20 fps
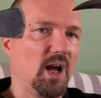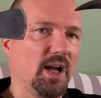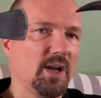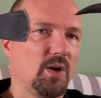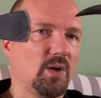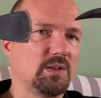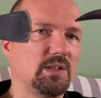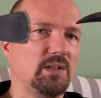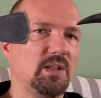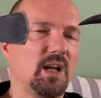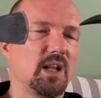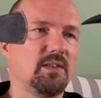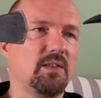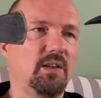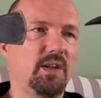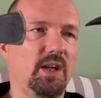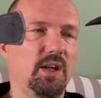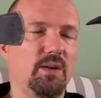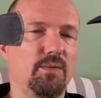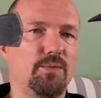I also got
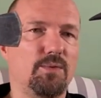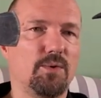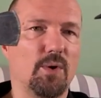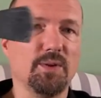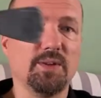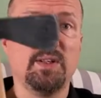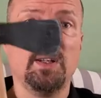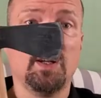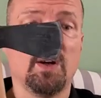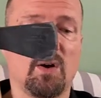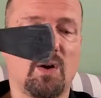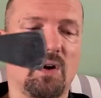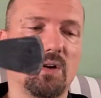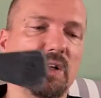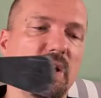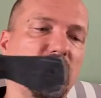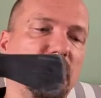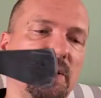the Frontier Hawk.